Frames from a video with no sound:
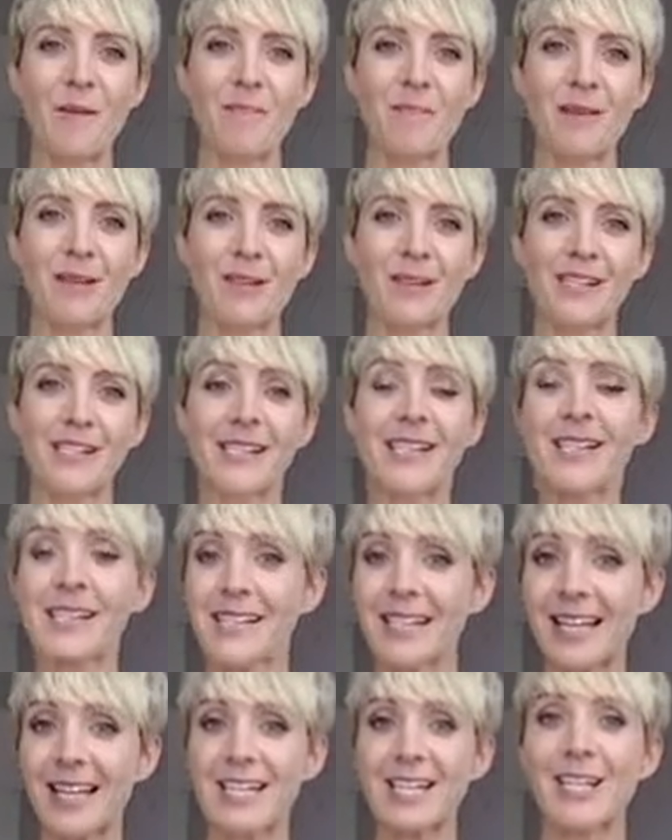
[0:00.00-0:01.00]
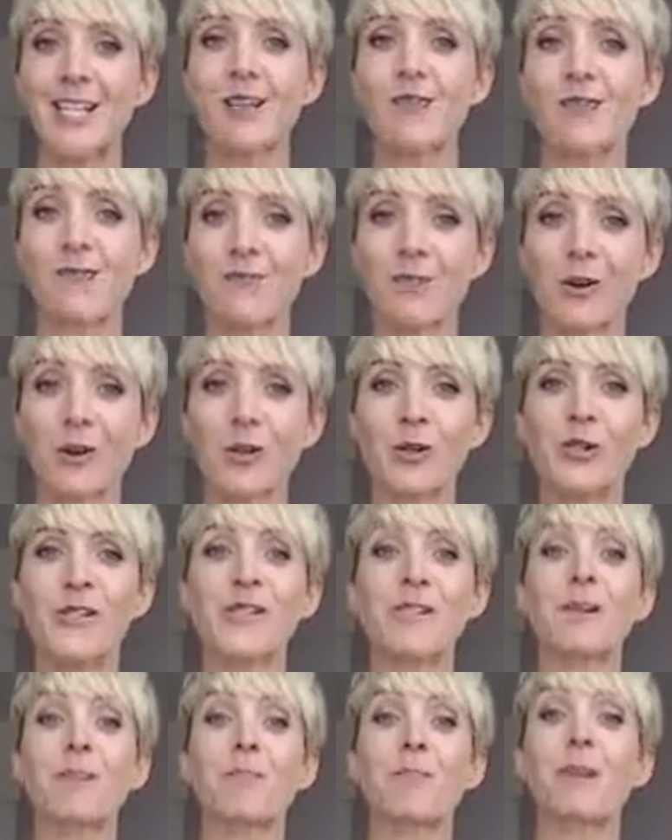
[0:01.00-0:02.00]
because this is actually the
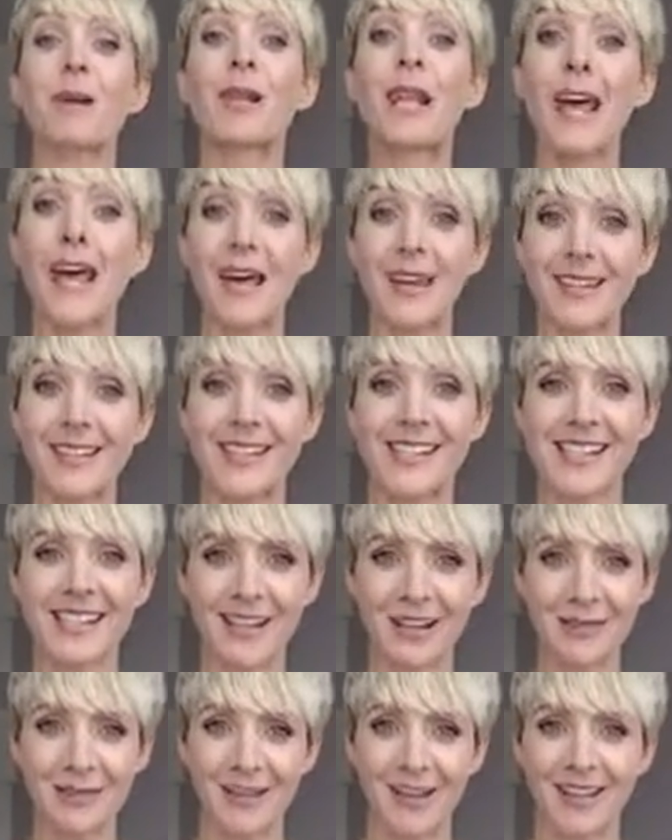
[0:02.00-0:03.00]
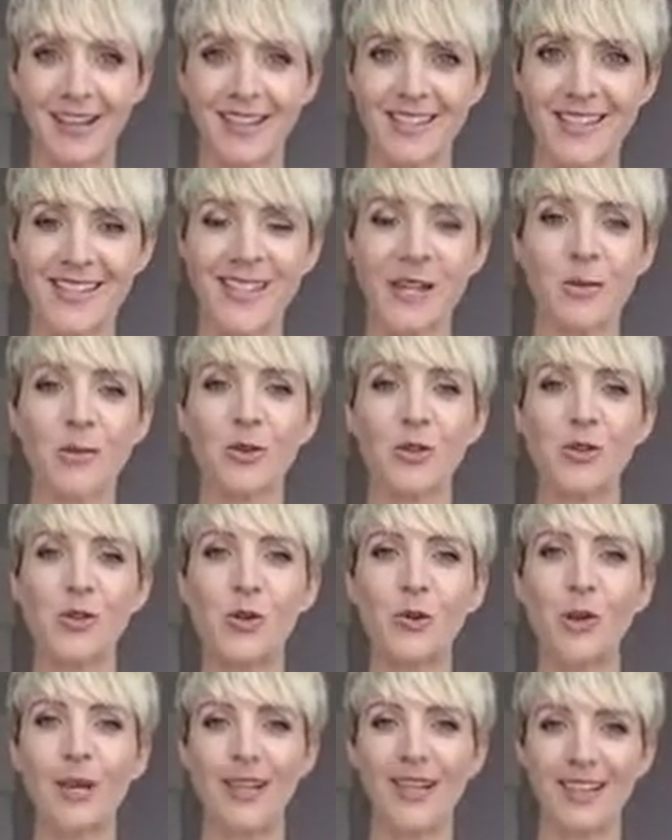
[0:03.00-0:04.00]
first planned event that we're
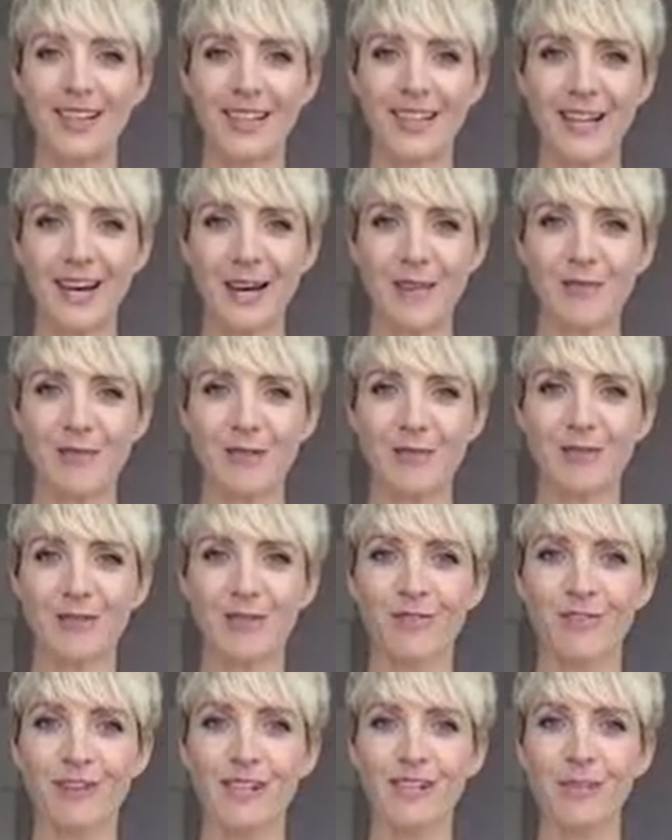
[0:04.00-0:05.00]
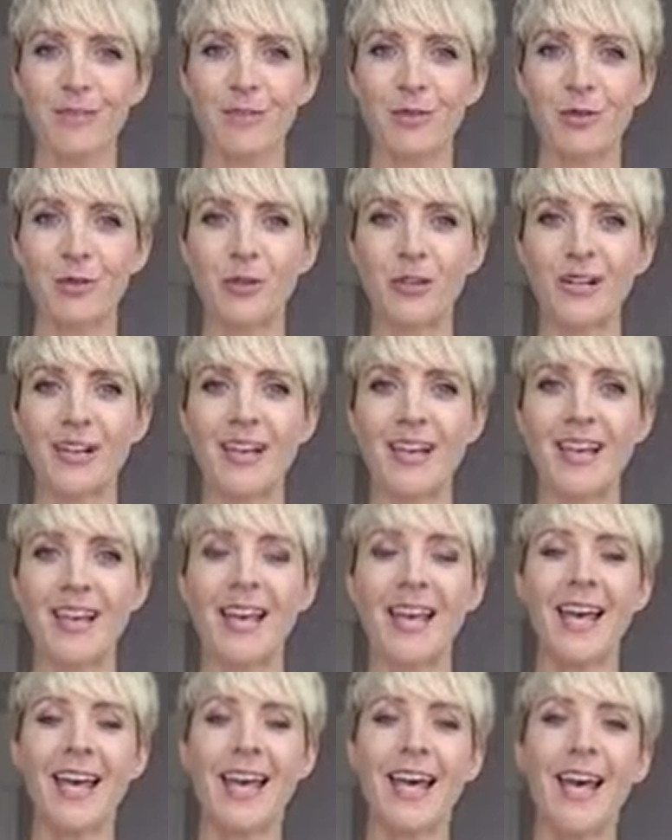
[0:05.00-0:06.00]
doing live over Facebook.
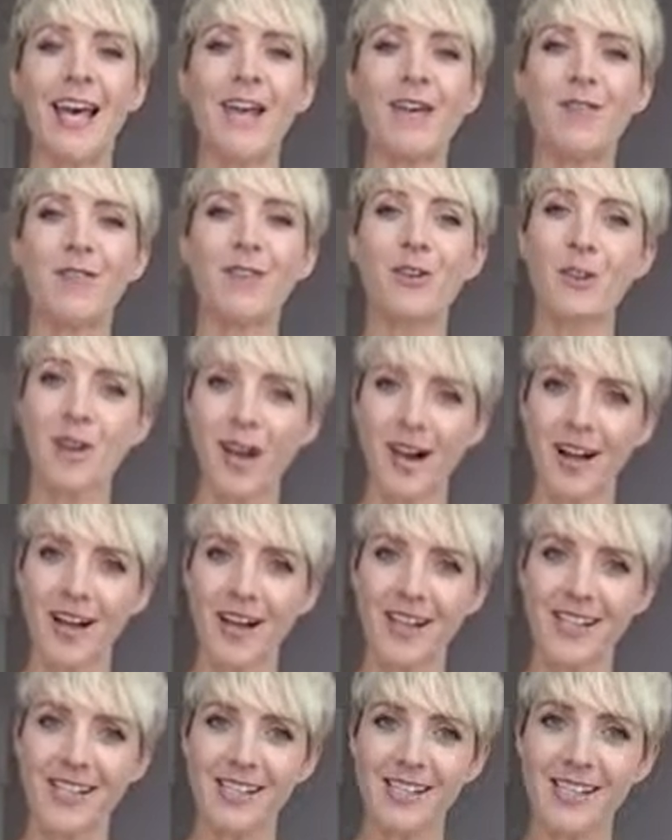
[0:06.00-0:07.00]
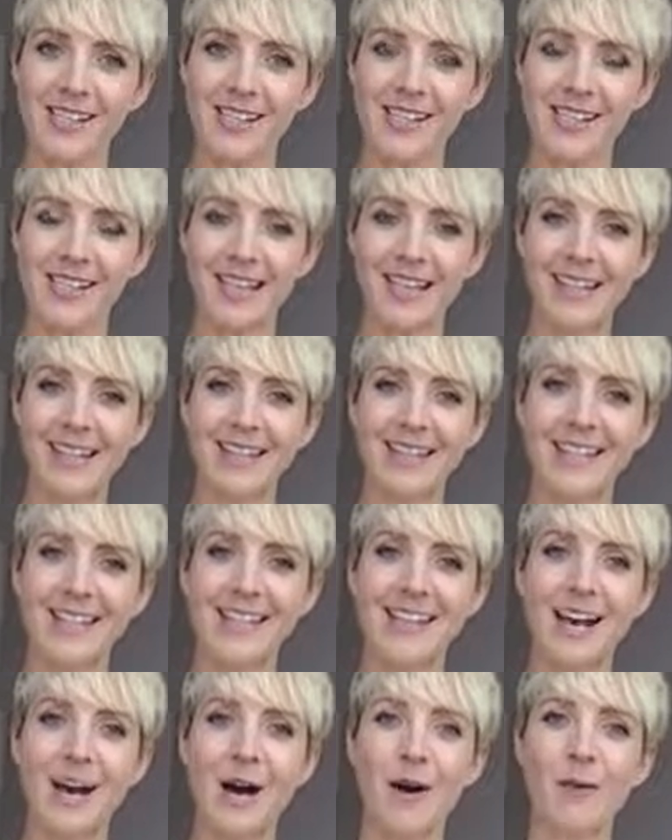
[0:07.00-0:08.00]
If you guys
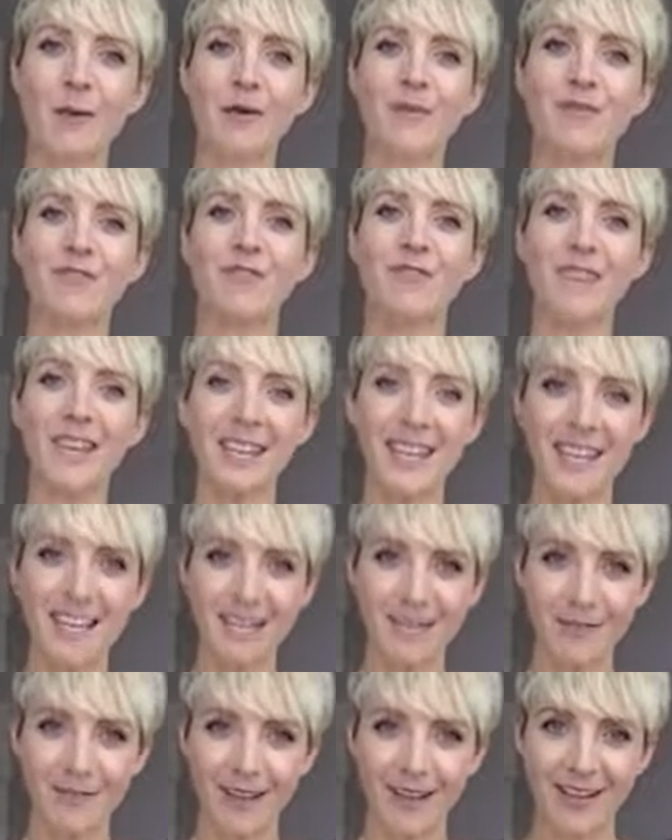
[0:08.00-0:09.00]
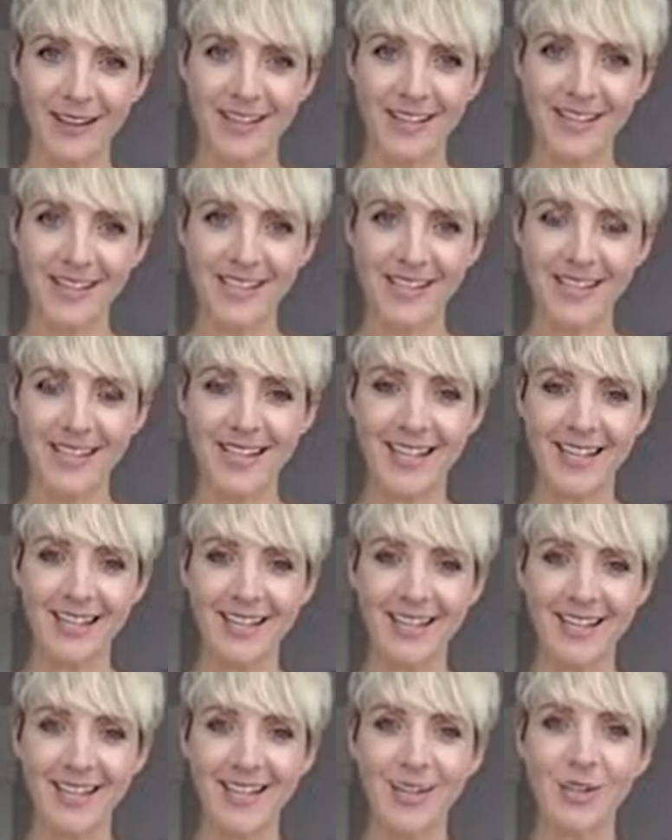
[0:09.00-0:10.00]
attended our feeding event
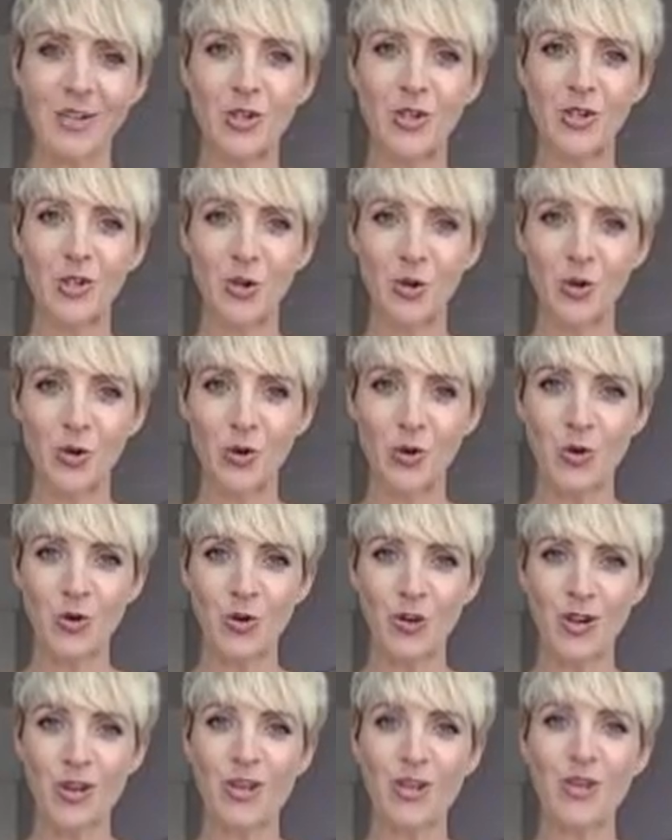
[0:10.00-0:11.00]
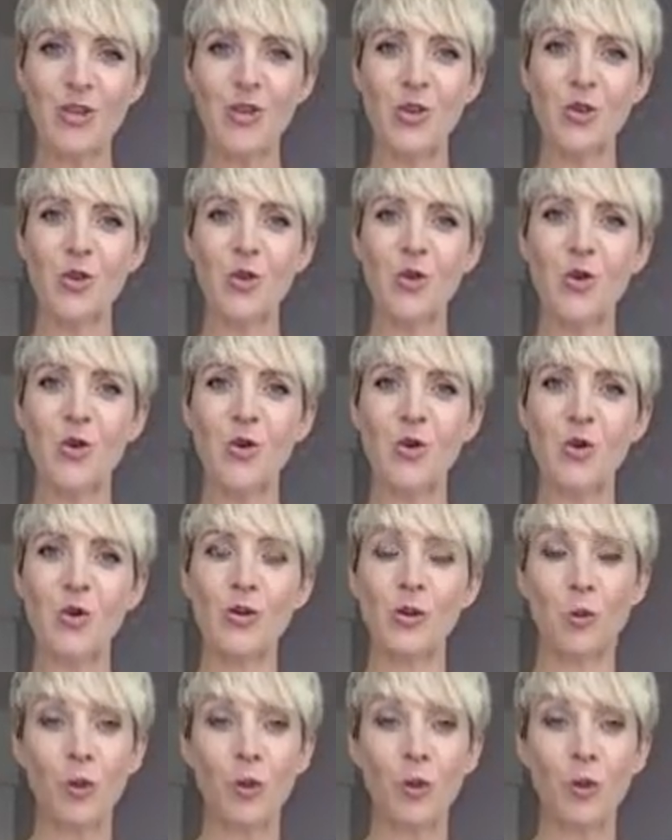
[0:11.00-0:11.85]
in June, the